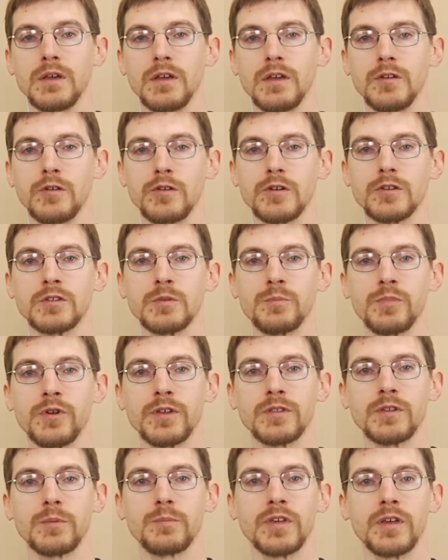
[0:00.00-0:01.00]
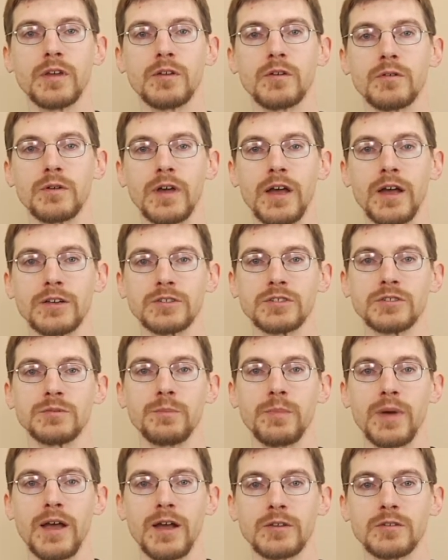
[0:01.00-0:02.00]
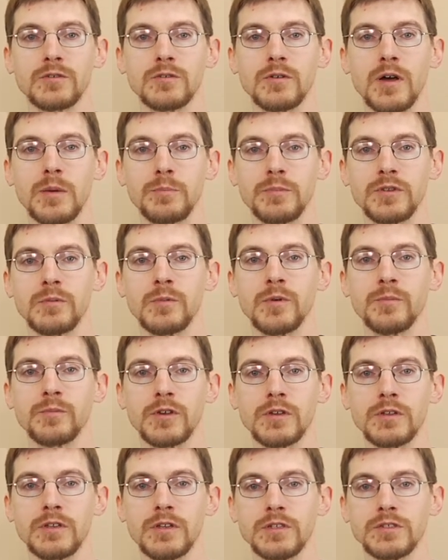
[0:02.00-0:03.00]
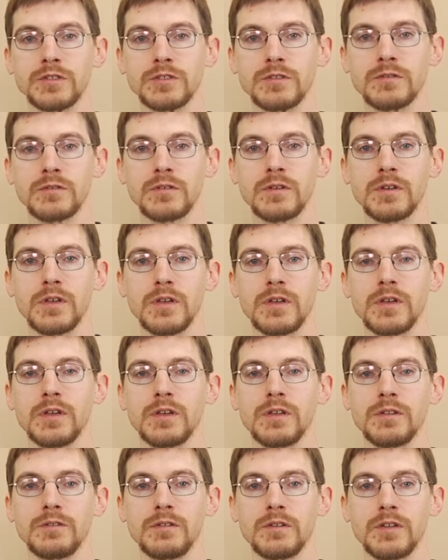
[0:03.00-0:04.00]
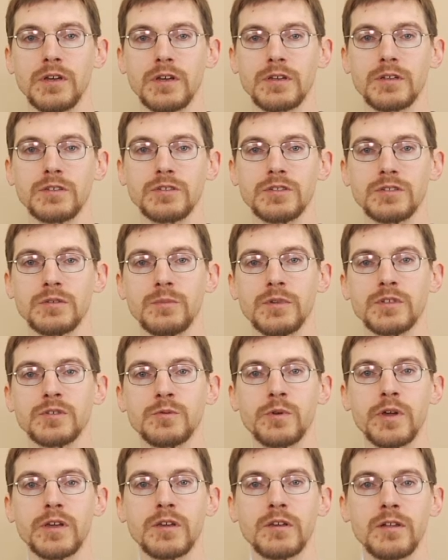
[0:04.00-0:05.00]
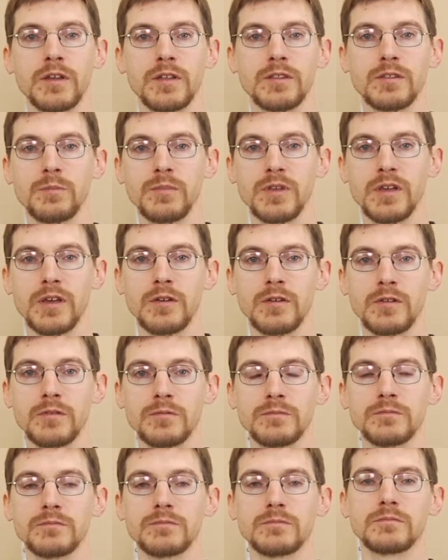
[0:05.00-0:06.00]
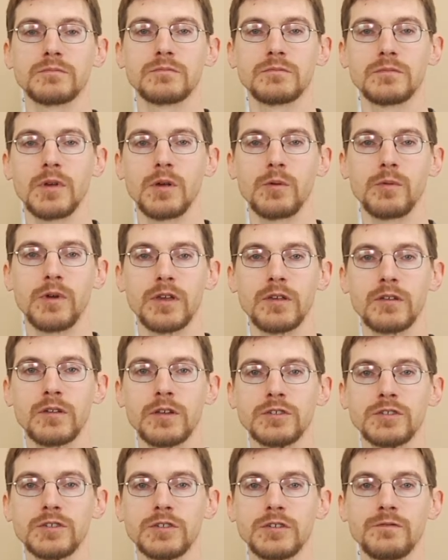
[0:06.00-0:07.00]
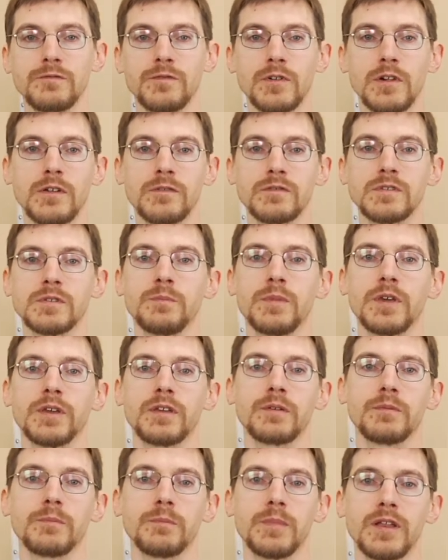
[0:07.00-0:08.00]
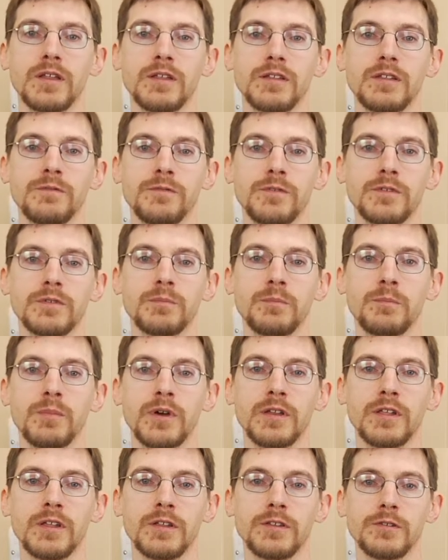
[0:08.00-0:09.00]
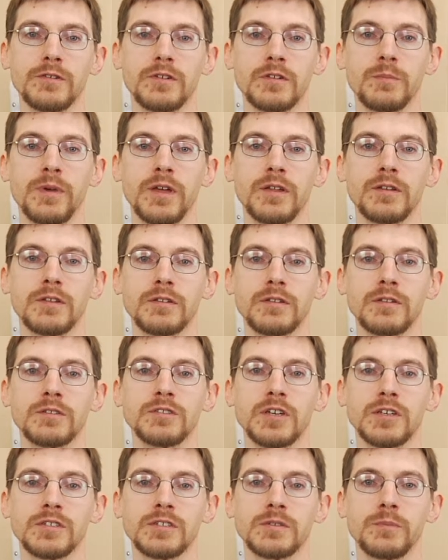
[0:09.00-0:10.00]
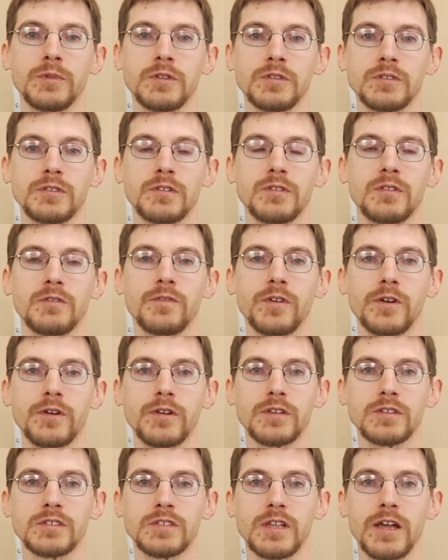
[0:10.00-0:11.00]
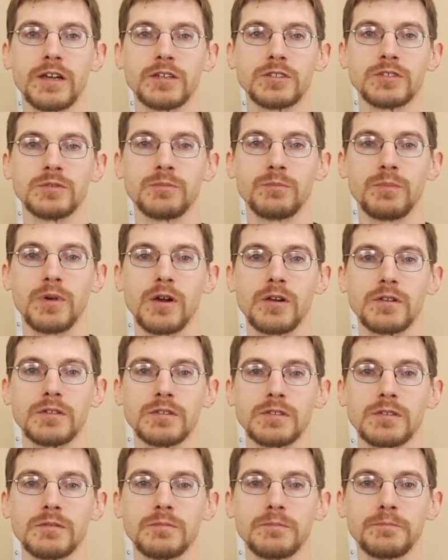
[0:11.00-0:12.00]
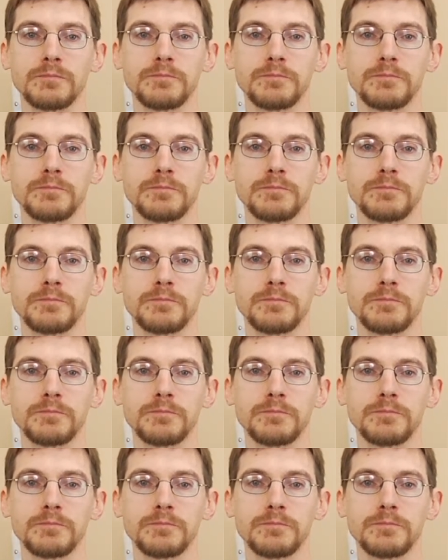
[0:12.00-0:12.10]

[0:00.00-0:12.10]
In order to bring the piano action back to optimum condition, the technician must regulate the piano. Regulation involves making many different but interdependent adjustments to the various action parts.